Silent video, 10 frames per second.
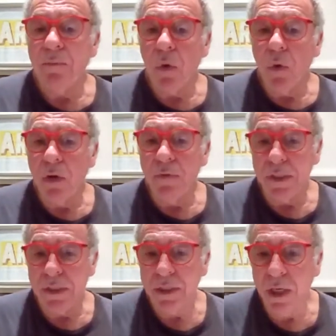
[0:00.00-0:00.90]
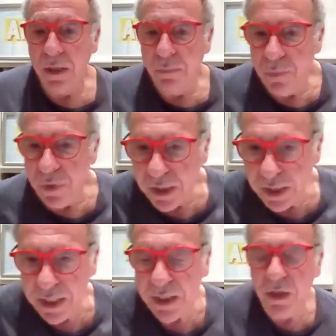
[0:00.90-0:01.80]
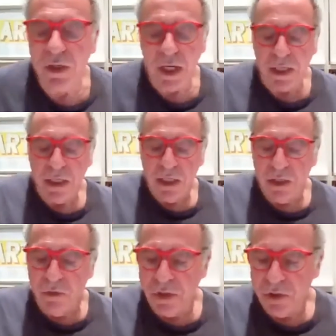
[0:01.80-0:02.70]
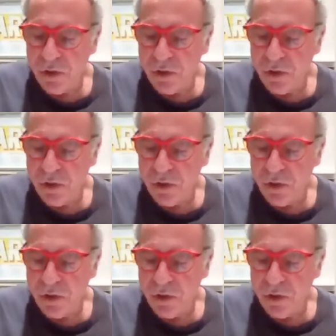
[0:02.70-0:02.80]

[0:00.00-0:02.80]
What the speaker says: all of us are breathing in. Okay, you're